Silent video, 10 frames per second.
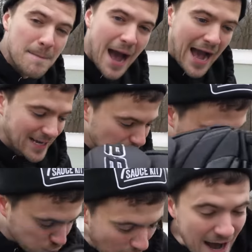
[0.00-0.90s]
back,
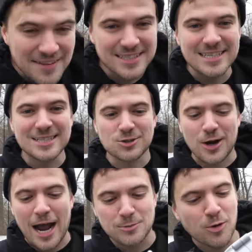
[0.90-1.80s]
try this Is It
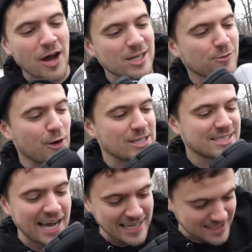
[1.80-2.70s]
Trash product for a
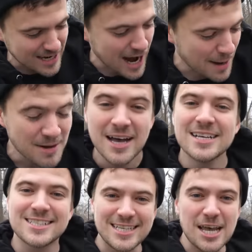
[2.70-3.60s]
second time,
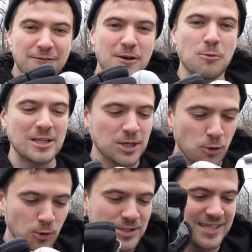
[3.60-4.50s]
see if it
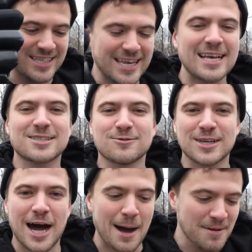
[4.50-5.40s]
withholds the test of
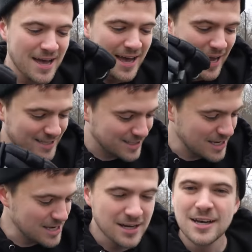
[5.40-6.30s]
time, and
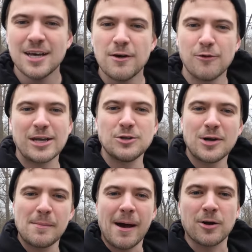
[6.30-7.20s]
see if we can do
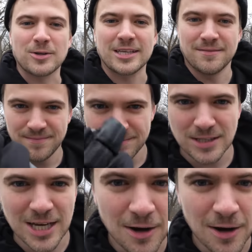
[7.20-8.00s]
any better with it. Let's